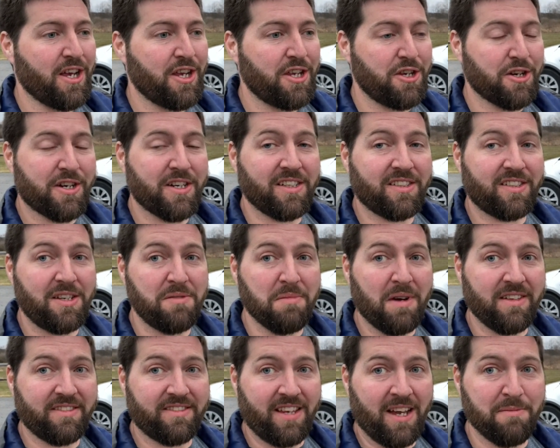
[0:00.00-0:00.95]
You're going to see
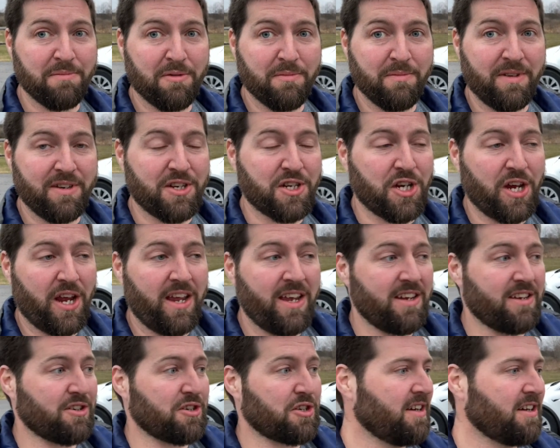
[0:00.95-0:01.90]
my temperament
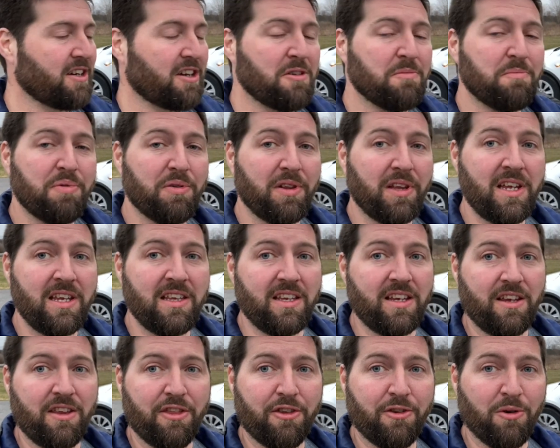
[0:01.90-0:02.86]
change
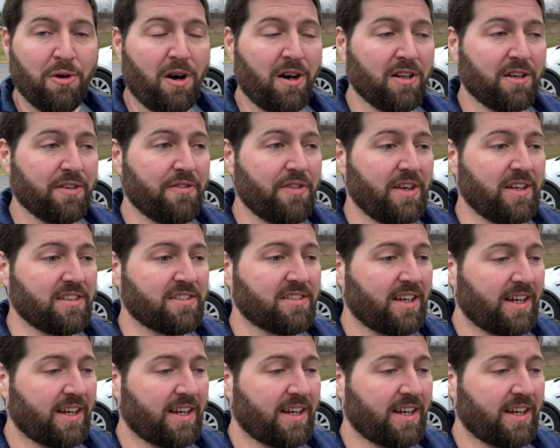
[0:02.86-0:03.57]
completely through all of this.